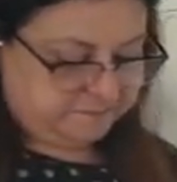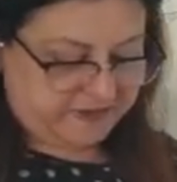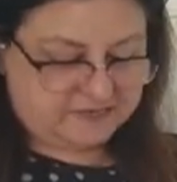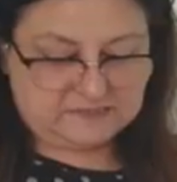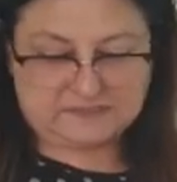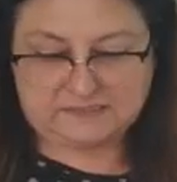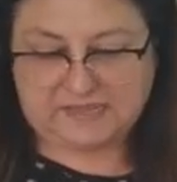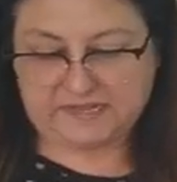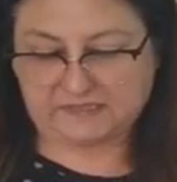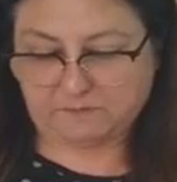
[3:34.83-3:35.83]
space
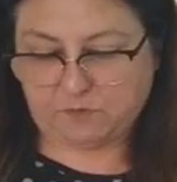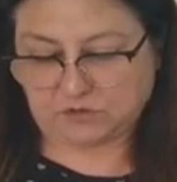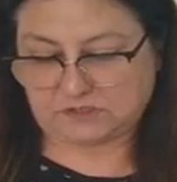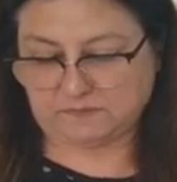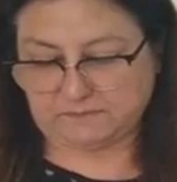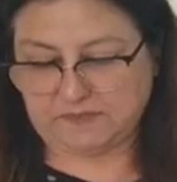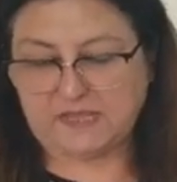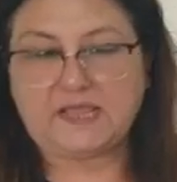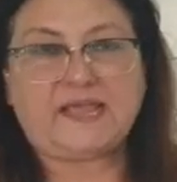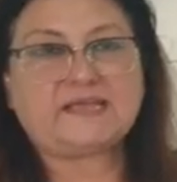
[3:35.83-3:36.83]
at the bottom.
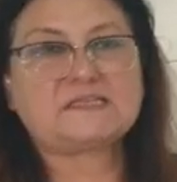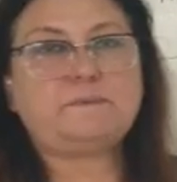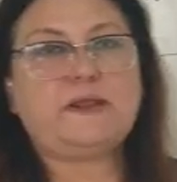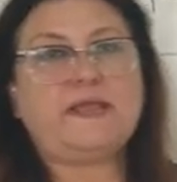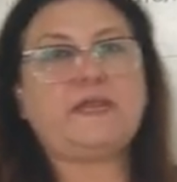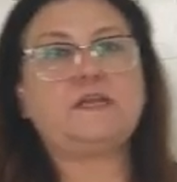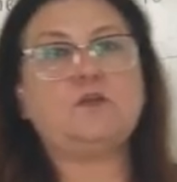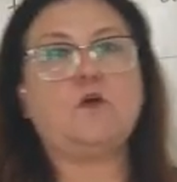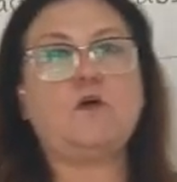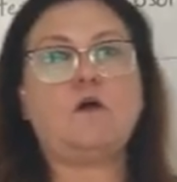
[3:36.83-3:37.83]
Explain
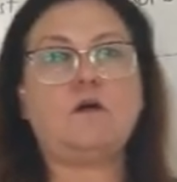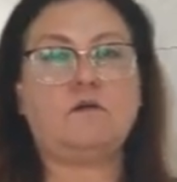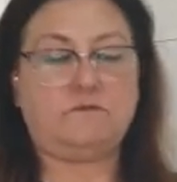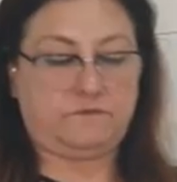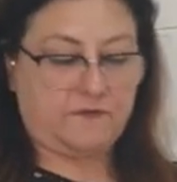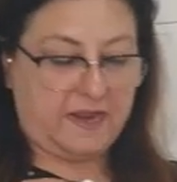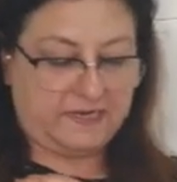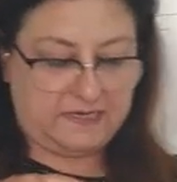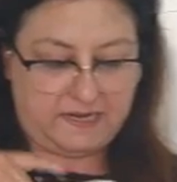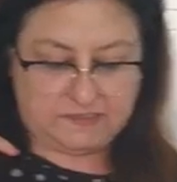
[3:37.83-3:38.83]
your
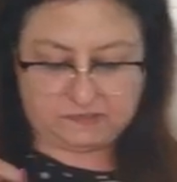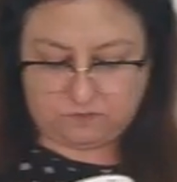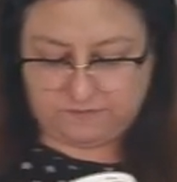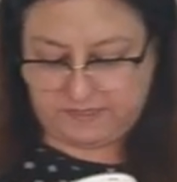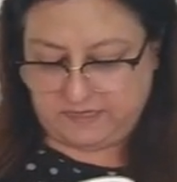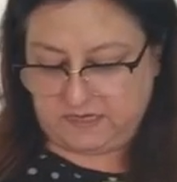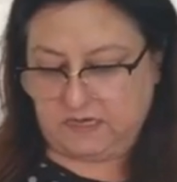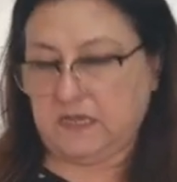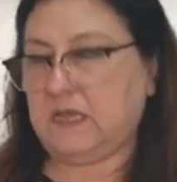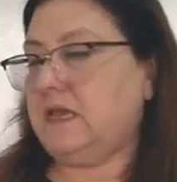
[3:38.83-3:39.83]
findings. Over
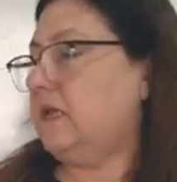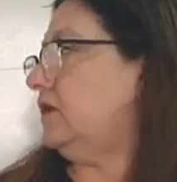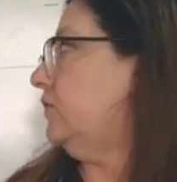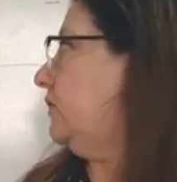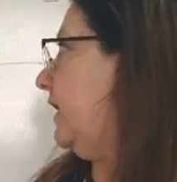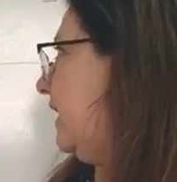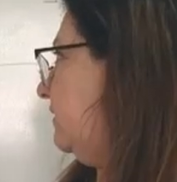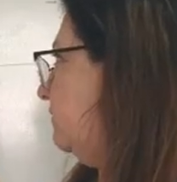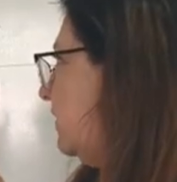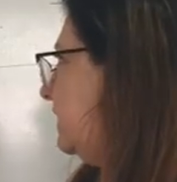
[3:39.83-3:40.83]
here, you
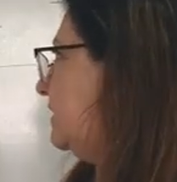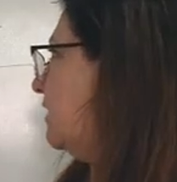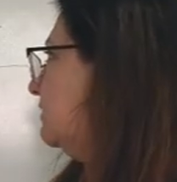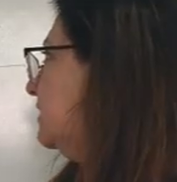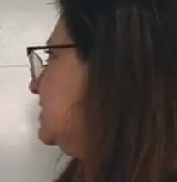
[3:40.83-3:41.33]
can write down